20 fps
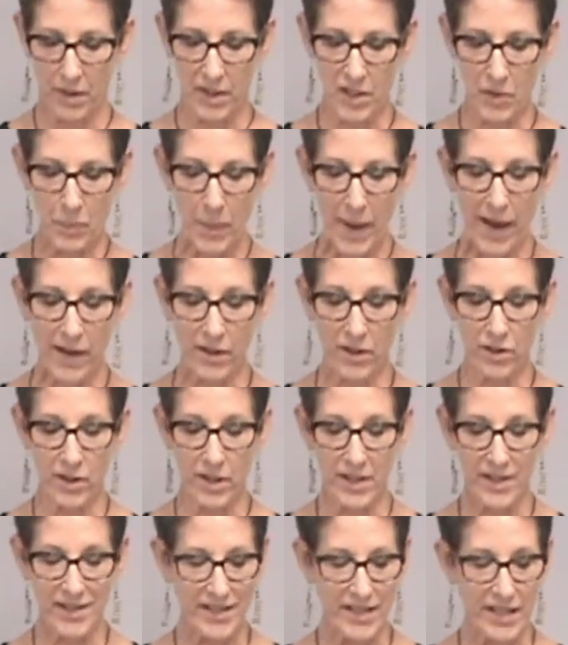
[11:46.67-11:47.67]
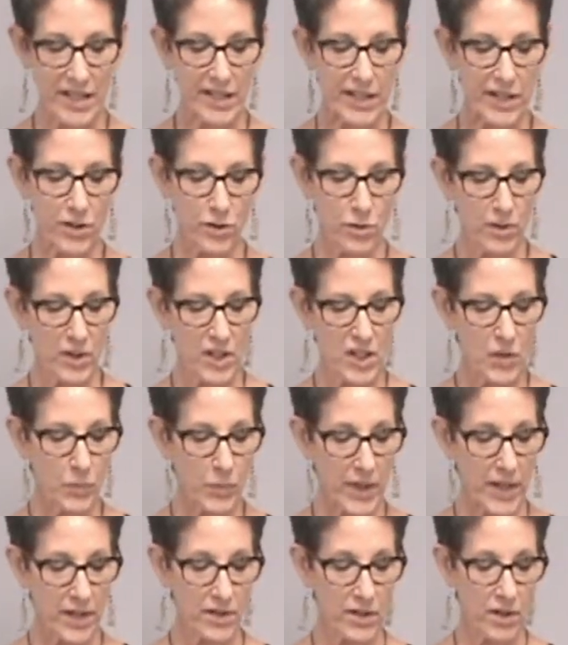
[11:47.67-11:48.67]
This pattern is seeking to
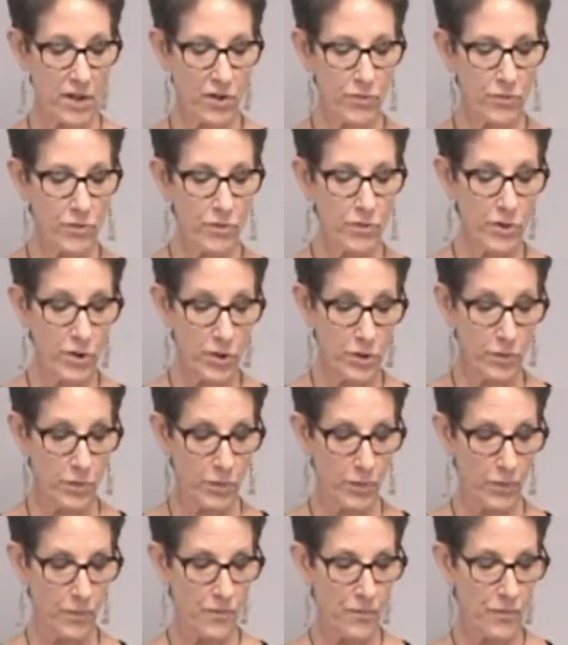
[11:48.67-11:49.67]
express through you.